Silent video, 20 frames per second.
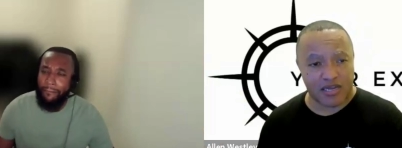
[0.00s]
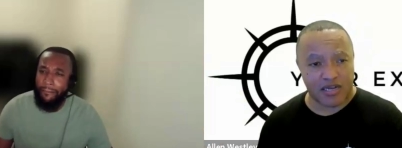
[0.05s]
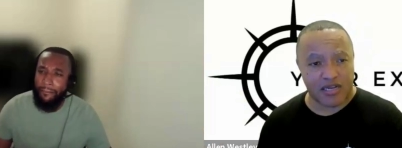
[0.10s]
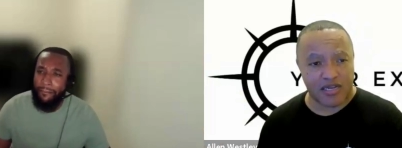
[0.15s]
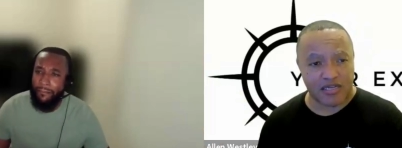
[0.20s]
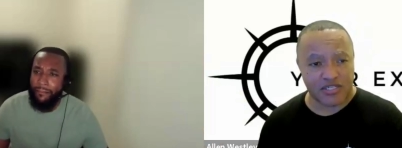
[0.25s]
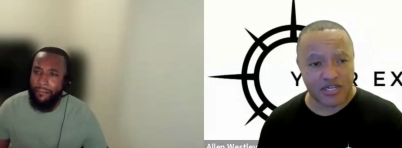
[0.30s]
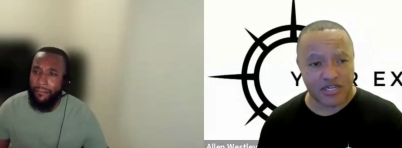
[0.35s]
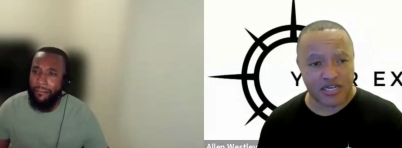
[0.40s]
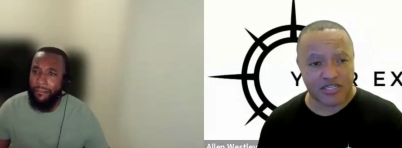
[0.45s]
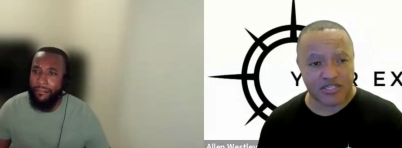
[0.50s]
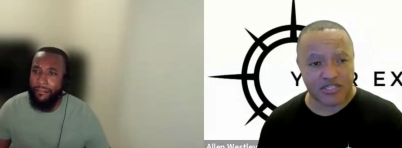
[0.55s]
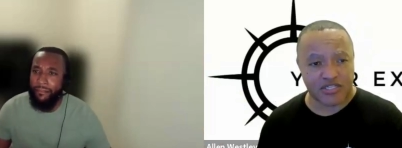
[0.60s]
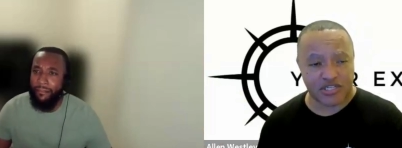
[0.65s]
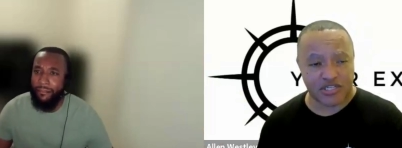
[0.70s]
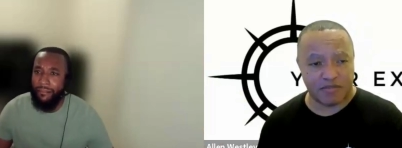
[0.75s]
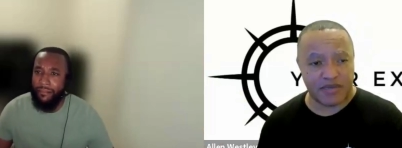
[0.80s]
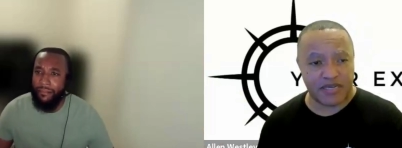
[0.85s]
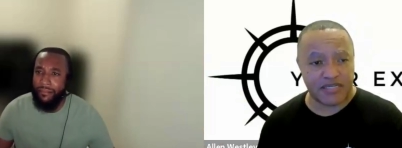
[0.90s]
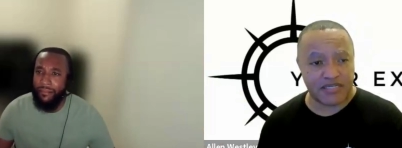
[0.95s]
Speaker 1: LHX
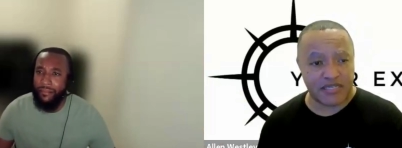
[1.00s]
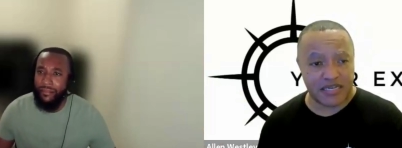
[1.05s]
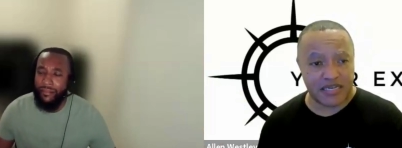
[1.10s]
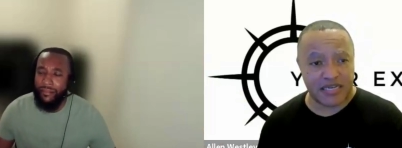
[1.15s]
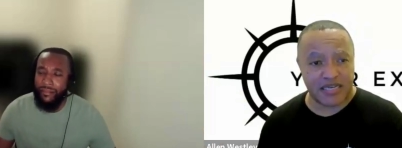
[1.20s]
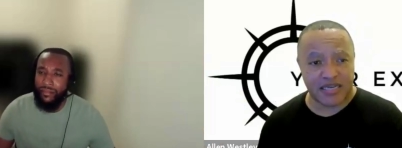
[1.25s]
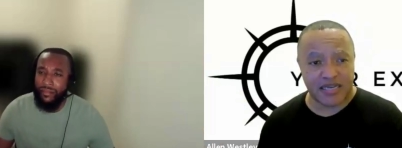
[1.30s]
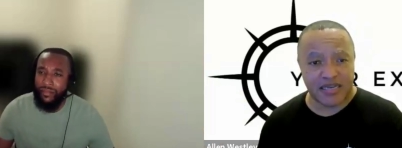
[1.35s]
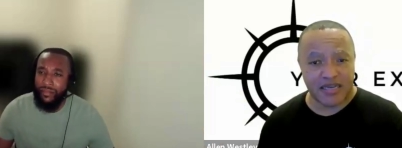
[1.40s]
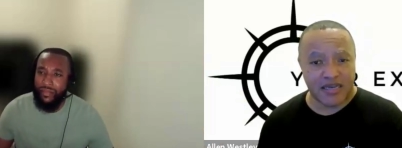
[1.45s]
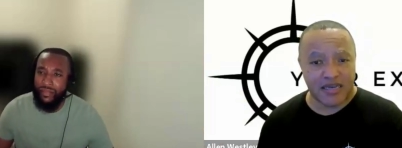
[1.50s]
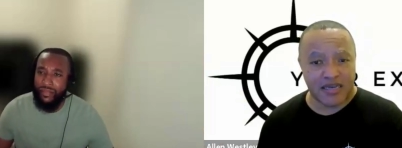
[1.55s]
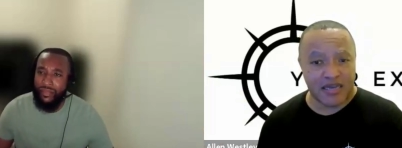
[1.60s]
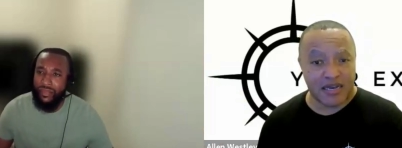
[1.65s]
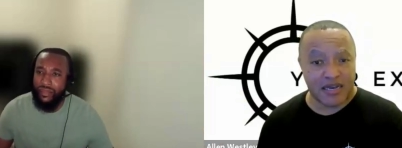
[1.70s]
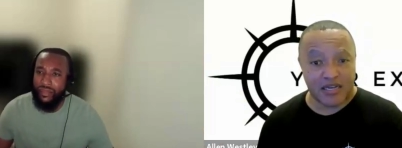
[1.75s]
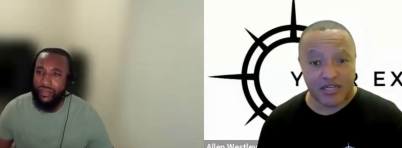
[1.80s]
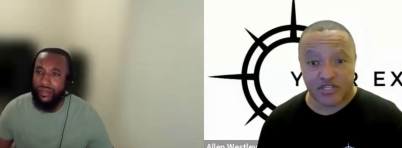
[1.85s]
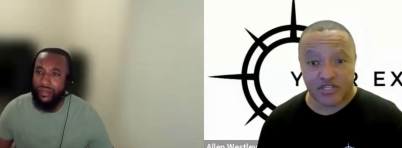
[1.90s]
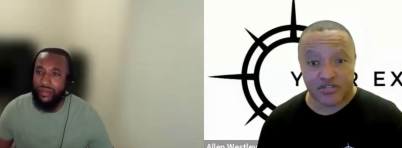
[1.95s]
GPT,
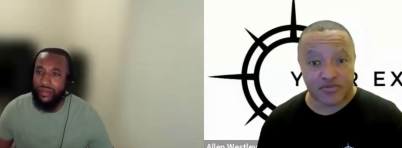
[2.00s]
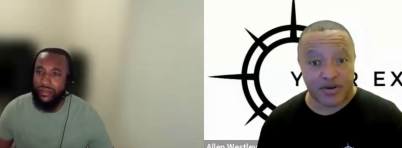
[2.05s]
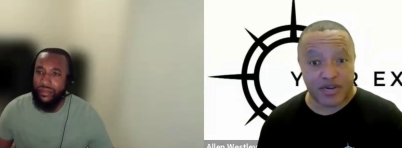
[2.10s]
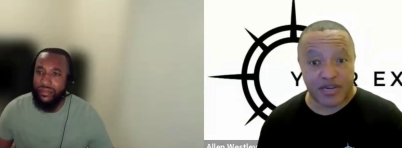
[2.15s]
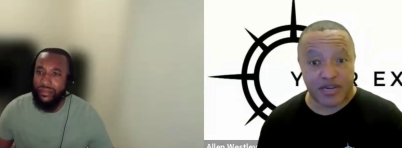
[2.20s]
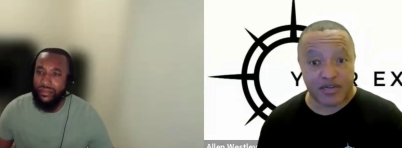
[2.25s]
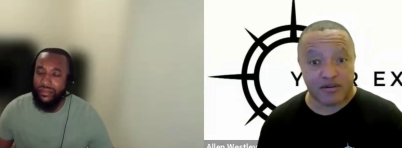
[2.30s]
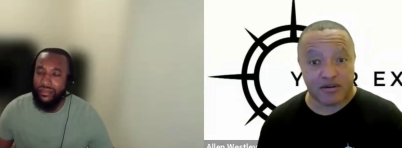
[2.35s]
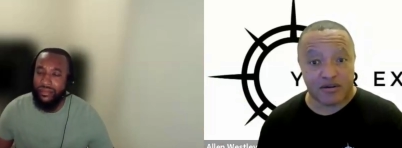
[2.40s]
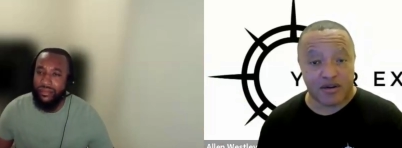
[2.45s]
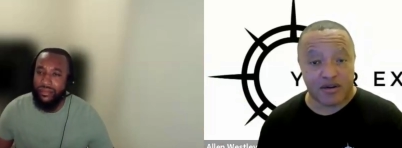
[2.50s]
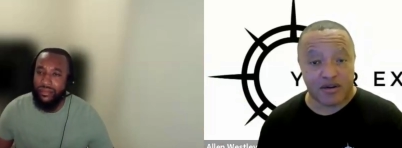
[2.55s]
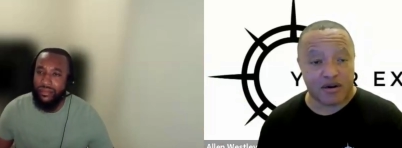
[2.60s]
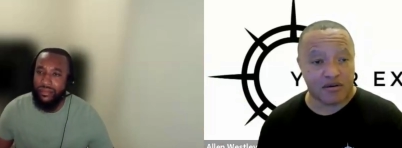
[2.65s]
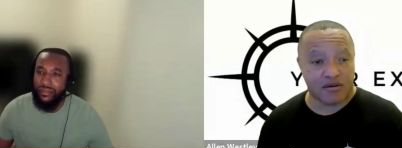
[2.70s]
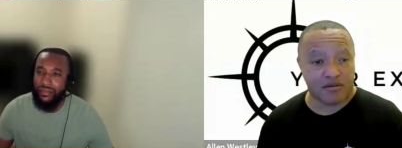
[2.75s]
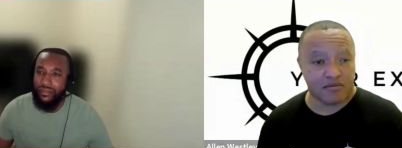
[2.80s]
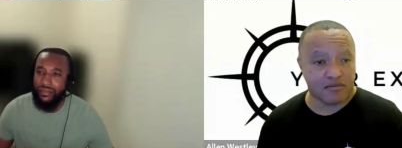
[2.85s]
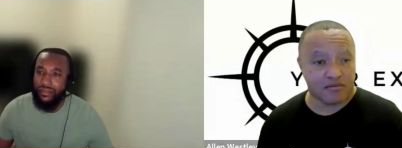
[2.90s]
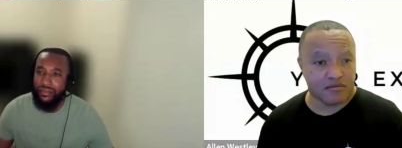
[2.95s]
and it's trained on
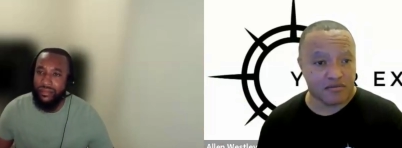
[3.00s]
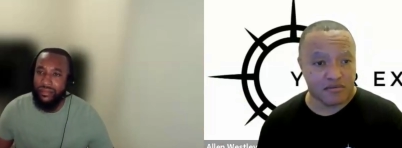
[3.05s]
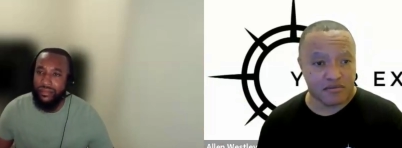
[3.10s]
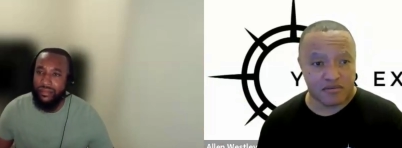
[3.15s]
our